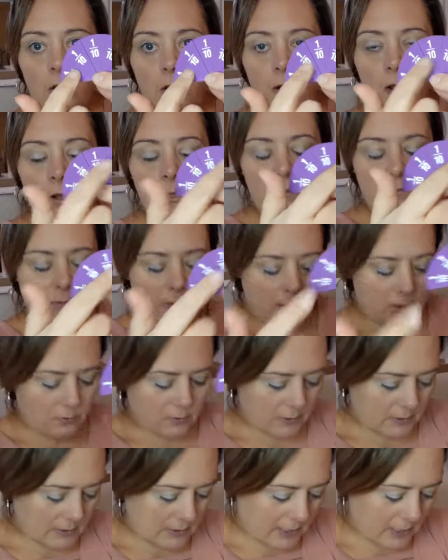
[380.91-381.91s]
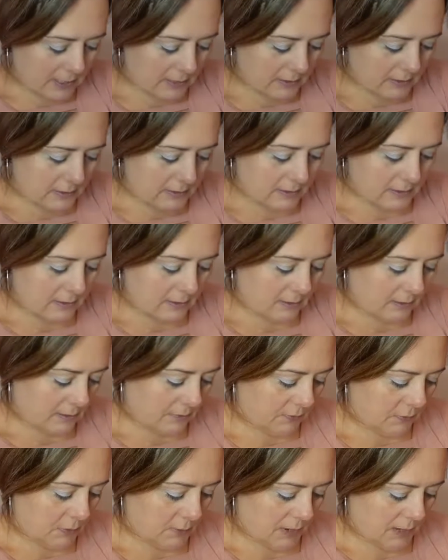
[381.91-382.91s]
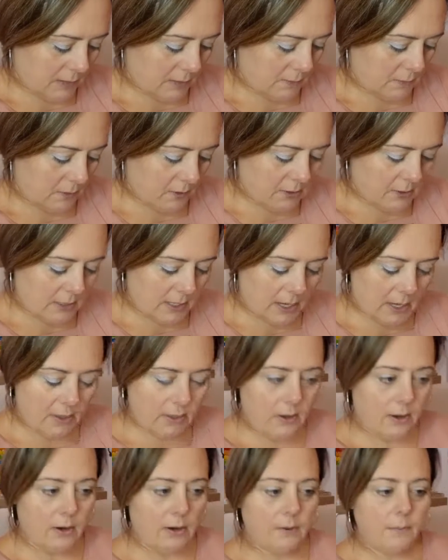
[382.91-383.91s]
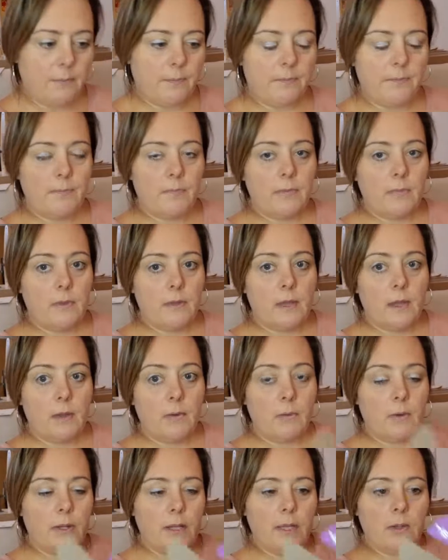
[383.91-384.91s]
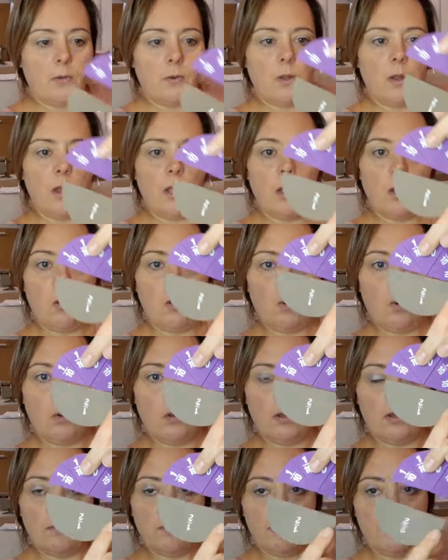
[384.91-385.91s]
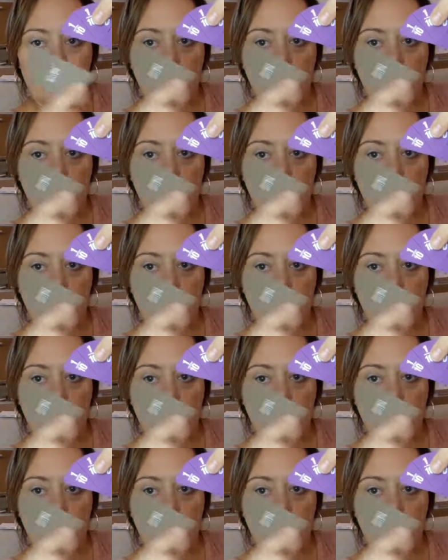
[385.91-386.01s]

All of these 1/10ths, if you add them all together, it will equal a whole.